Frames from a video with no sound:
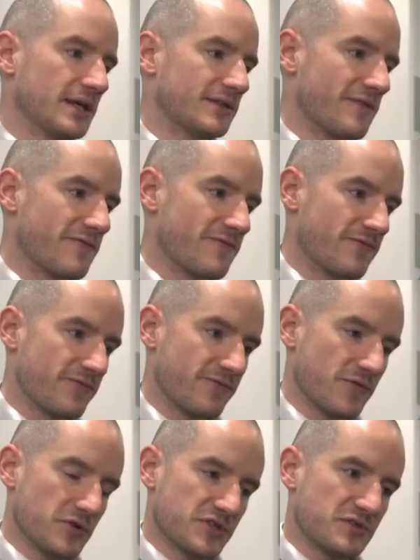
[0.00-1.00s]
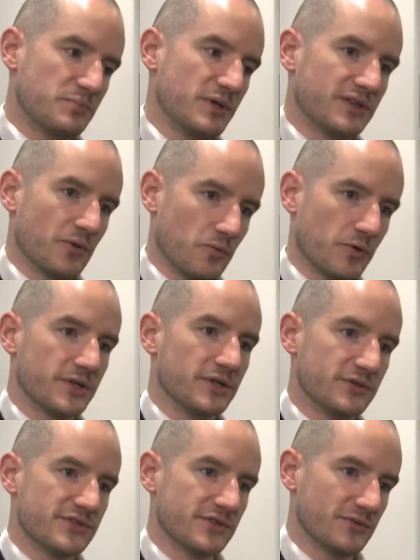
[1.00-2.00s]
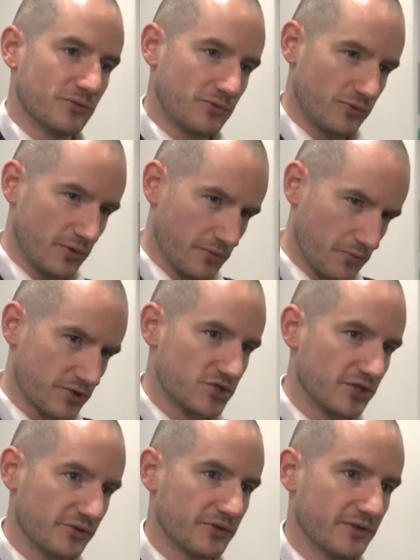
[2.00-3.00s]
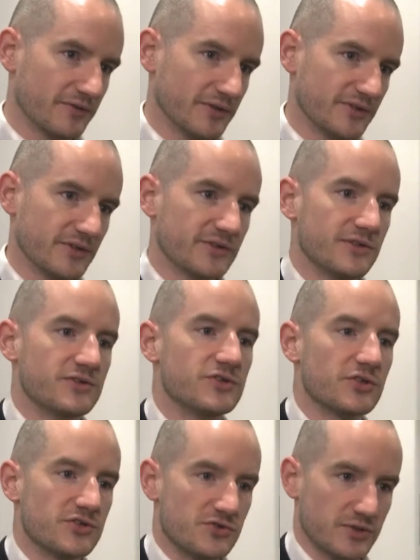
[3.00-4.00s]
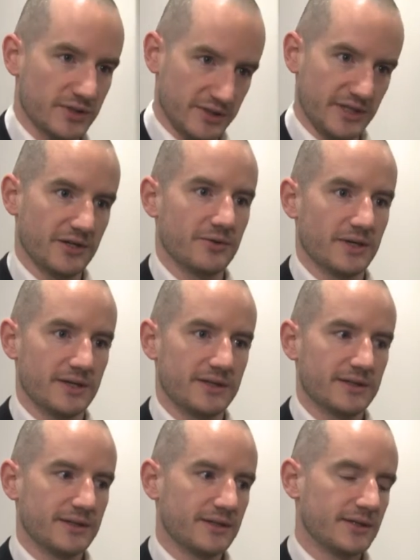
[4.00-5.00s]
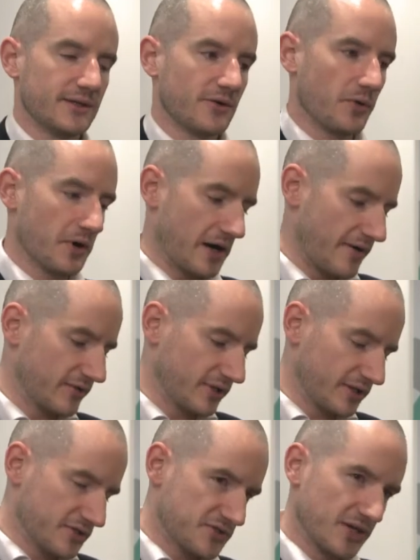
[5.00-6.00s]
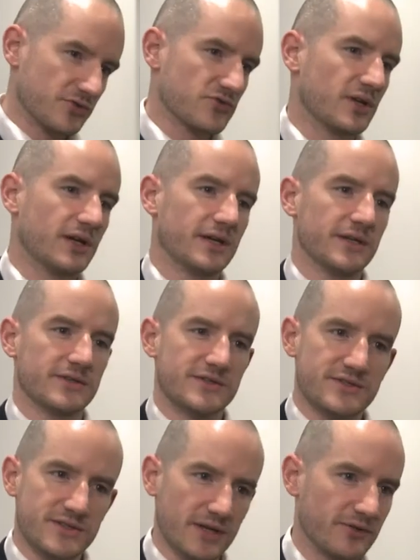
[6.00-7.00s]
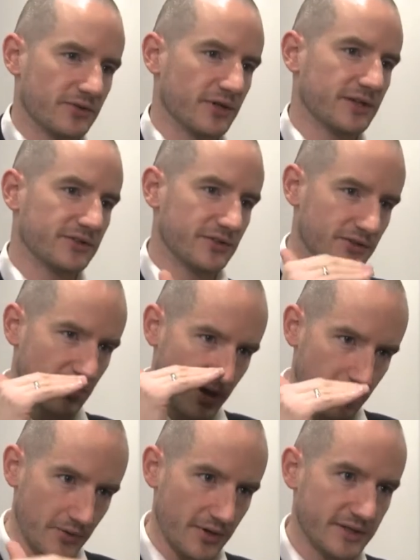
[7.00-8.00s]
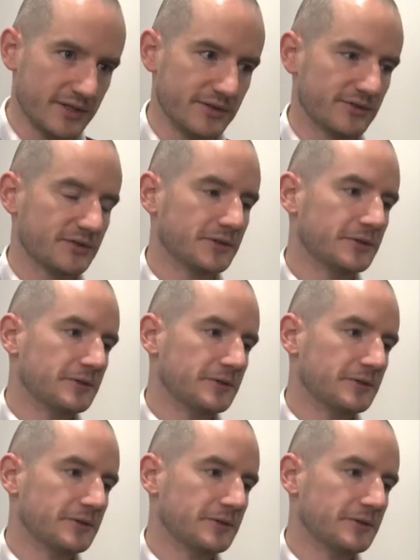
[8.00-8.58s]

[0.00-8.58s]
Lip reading: that the first bit that we're used to, what we're children of, is this industrial era where everything is centralized, standardized, there's hierarchies.